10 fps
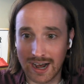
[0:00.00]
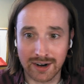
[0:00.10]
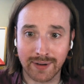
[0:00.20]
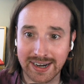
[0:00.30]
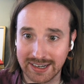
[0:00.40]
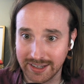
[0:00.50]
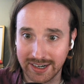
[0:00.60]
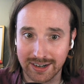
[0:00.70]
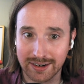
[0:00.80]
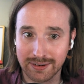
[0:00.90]

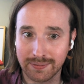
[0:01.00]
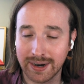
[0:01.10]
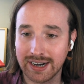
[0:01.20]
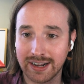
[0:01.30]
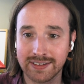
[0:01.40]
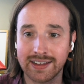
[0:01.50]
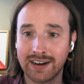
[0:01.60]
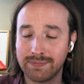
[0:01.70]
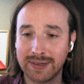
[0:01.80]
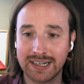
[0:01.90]
unregulated, right? Instead
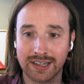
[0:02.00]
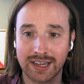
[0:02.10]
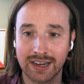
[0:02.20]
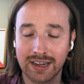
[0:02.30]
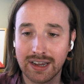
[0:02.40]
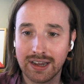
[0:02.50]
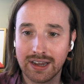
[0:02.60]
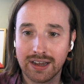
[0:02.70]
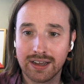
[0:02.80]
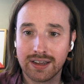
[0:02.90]
of being like
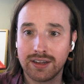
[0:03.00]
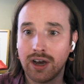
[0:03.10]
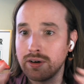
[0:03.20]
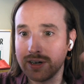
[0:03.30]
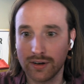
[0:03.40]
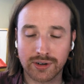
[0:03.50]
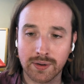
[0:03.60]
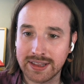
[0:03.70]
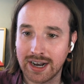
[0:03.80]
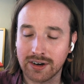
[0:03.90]
Yes oh, you're
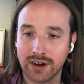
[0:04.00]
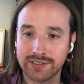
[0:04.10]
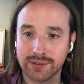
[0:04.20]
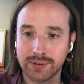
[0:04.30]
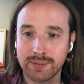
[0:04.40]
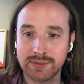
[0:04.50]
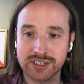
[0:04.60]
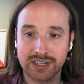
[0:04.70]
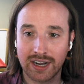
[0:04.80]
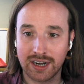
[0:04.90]
throwing that across the room. I'm
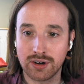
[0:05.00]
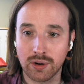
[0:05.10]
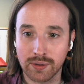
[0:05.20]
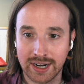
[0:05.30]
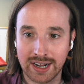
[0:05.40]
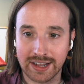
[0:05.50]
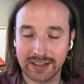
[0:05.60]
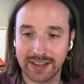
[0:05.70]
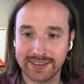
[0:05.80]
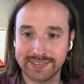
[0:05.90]
just going to ignore it and
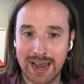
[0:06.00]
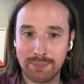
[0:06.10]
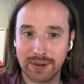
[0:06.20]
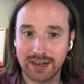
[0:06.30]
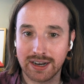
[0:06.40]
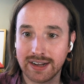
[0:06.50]
like let this happen.